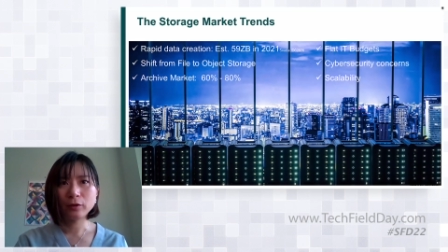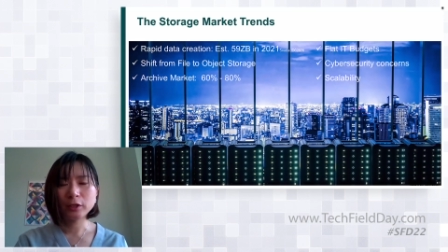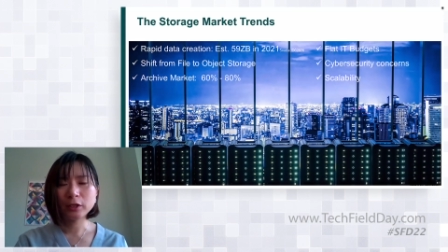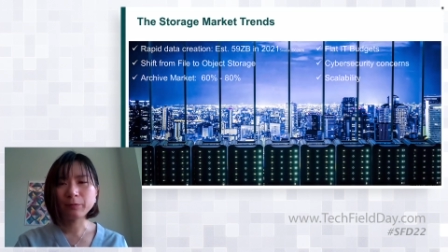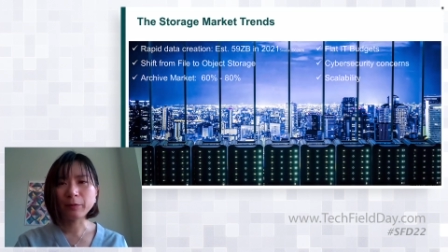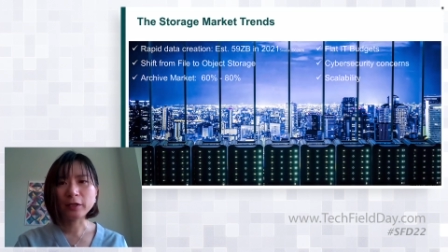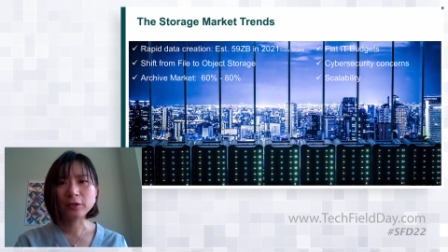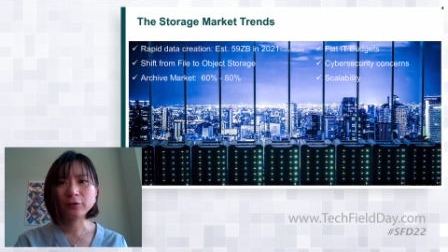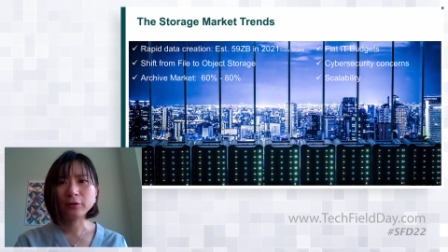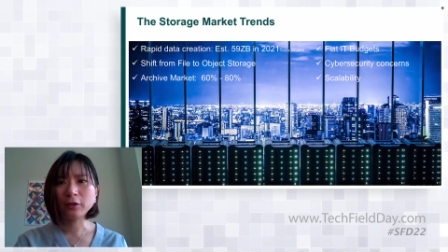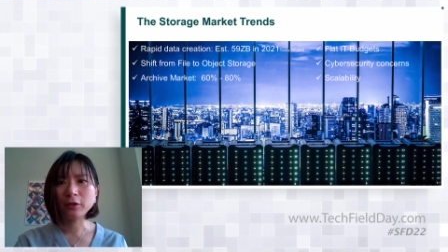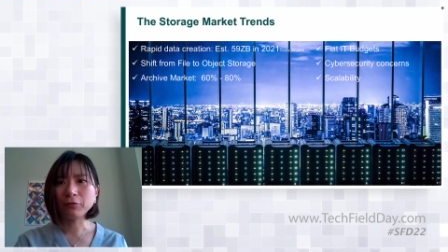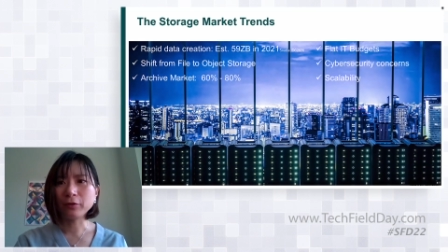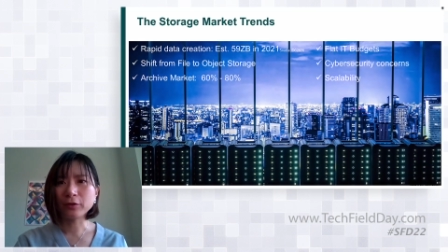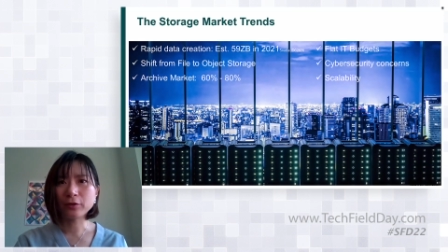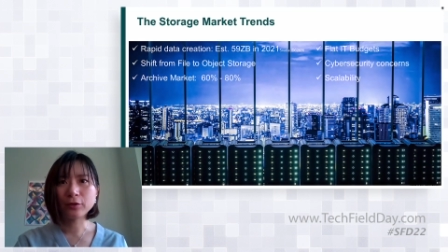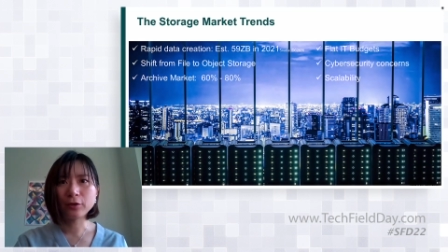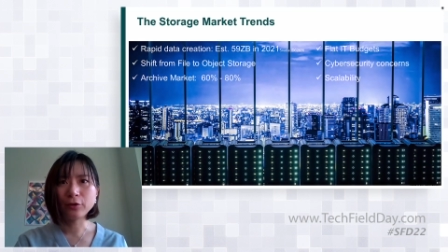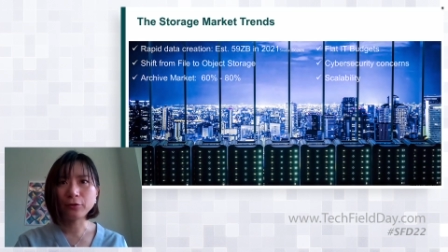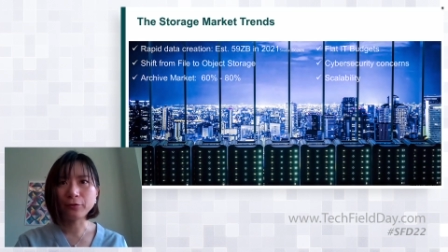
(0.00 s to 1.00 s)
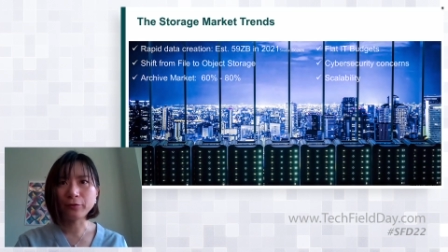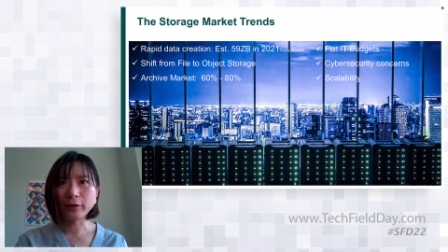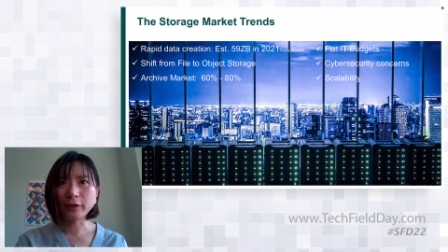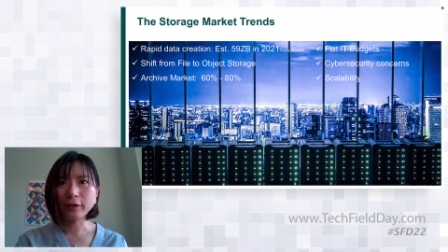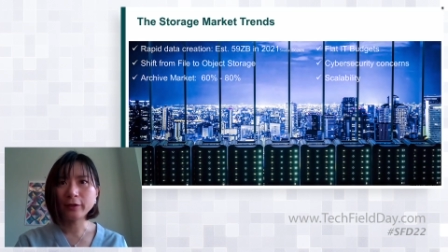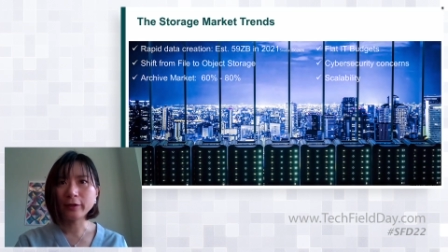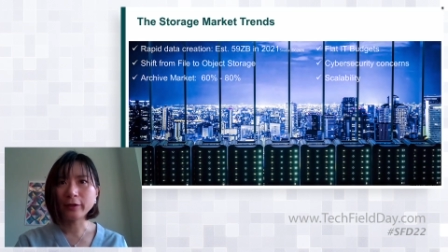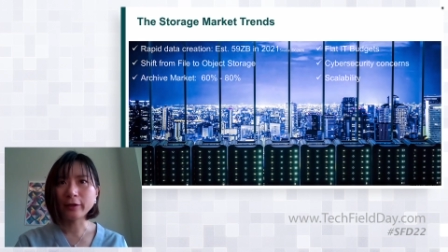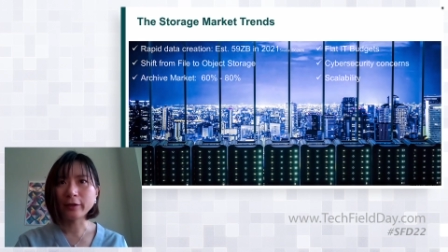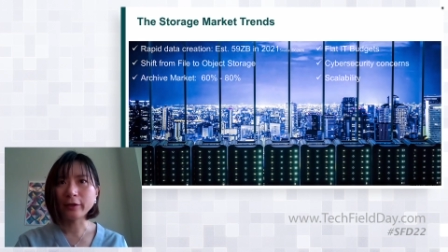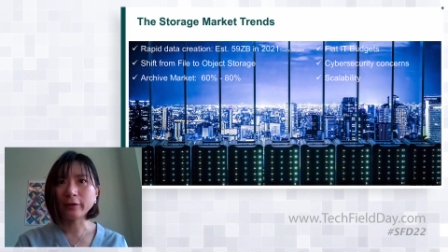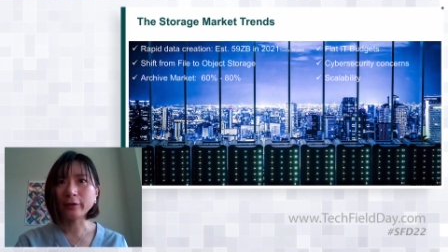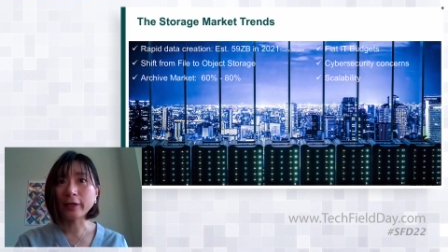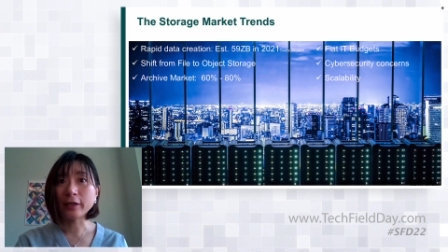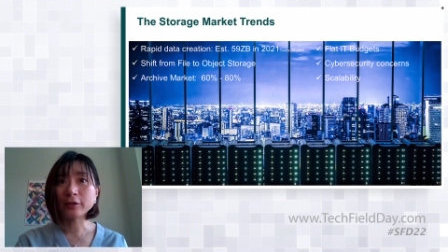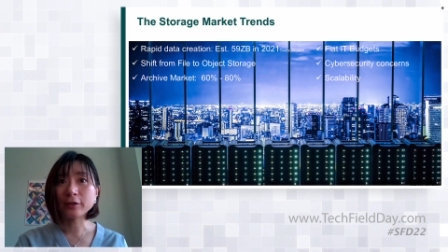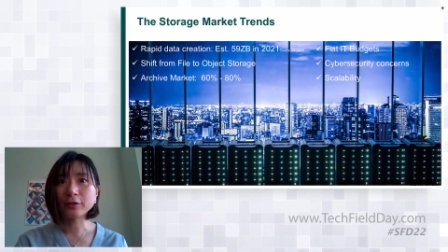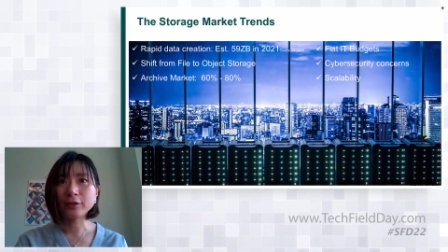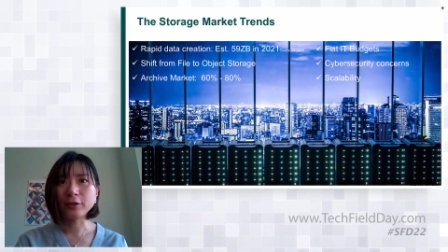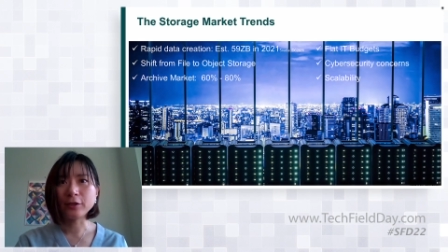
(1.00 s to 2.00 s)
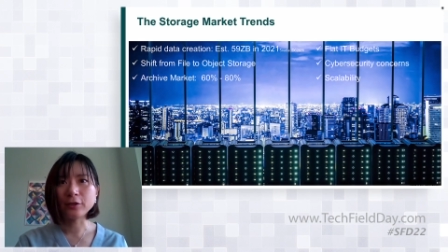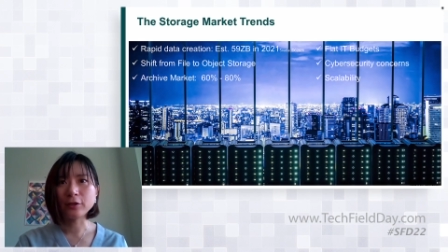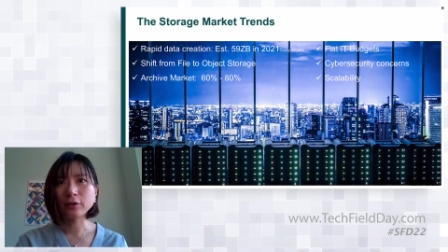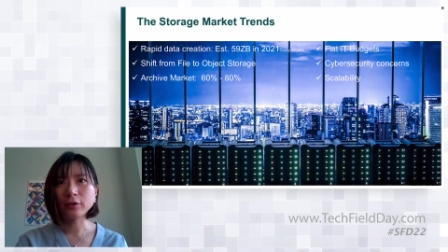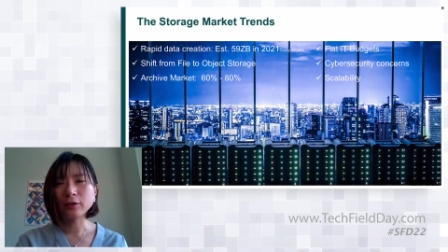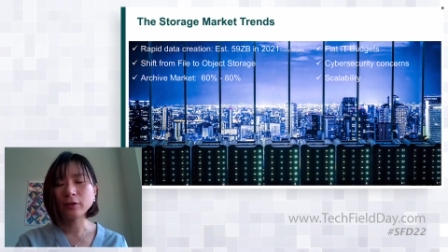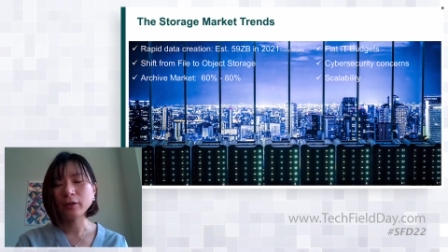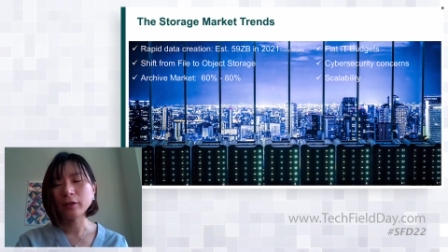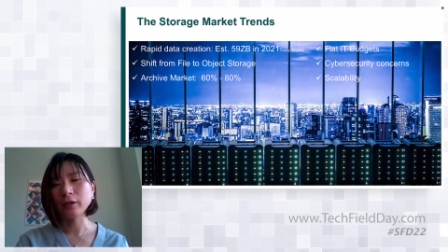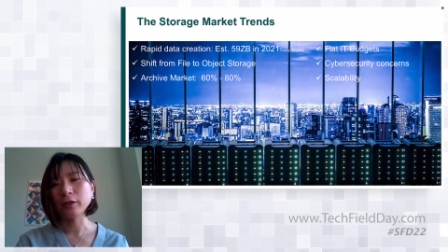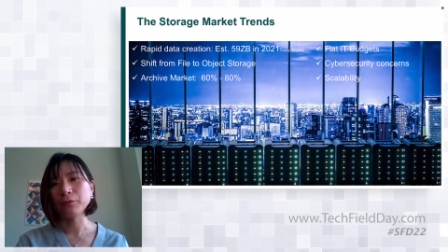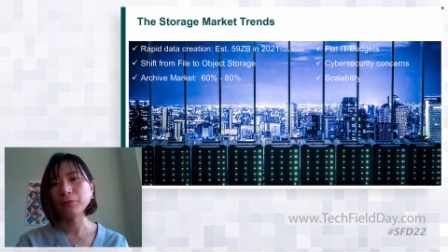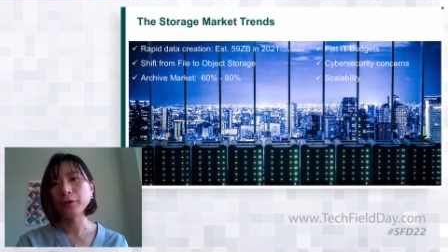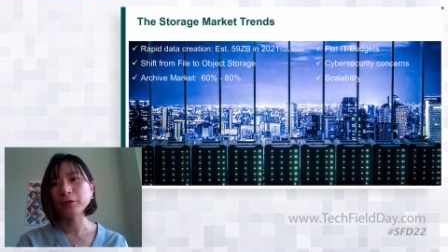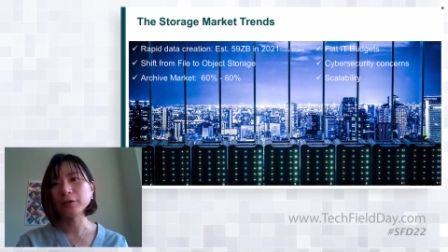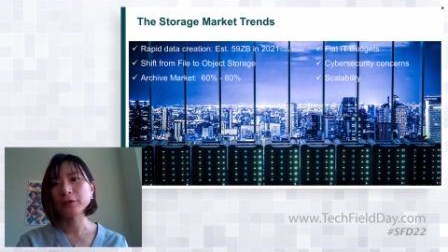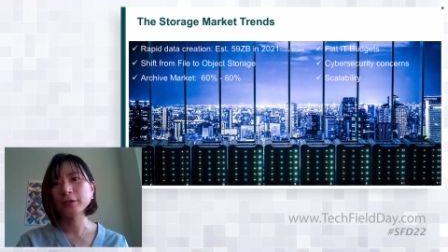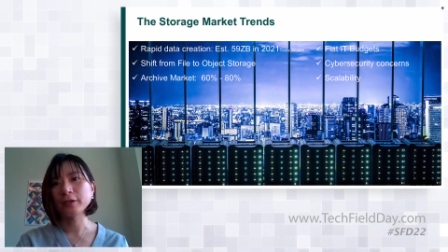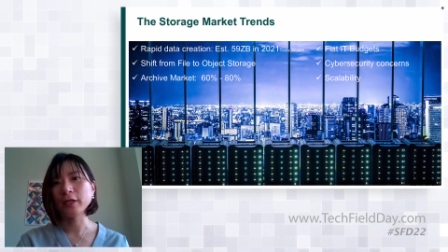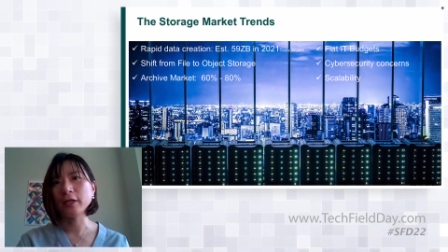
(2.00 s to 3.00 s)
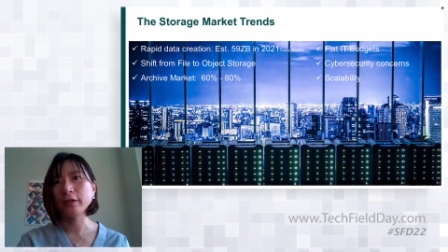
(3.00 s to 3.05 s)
especially with COVID uh, last year, uh, we are